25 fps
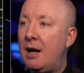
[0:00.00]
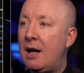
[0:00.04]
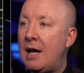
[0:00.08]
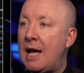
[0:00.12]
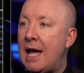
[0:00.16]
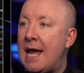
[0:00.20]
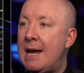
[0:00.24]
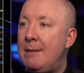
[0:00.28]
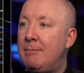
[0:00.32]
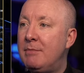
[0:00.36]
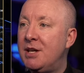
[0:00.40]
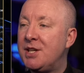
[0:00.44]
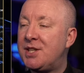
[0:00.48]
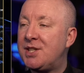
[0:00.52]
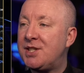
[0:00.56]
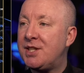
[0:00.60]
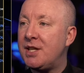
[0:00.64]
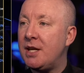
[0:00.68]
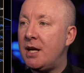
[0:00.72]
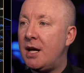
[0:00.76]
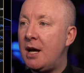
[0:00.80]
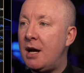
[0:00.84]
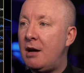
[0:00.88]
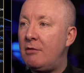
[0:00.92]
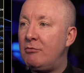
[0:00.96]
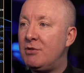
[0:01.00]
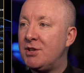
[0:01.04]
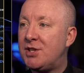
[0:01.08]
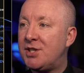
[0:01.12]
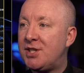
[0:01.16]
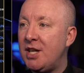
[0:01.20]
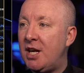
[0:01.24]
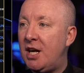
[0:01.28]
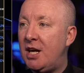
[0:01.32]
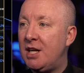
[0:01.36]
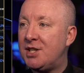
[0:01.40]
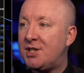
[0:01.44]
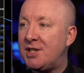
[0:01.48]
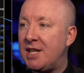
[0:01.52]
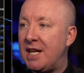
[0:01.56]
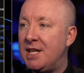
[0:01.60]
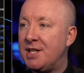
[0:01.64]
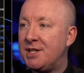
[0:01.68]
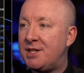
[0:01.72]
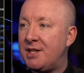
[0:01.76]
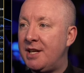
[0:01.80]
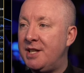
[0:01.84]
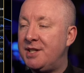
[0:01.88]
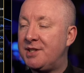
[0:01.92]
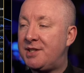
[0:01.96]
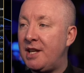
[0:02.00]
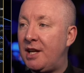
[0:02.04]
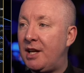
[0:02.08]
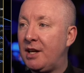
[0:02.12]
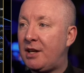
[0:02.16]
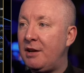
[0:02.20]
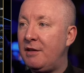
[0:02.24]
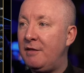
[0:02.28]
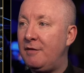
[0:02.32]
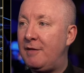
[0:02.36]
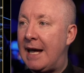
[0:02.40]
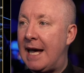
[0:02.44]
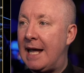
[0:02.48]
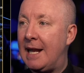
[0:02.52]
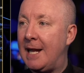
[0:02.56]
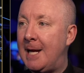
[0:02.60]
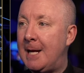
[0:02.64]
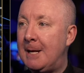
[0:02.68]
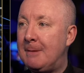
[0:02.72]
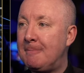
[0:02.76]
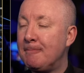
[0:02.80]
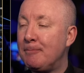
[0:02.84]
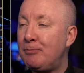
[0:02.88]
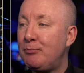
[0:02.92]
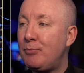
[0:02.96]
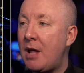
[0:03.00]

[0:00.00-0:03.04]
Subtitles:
Amos Research Center in Silicon Valley.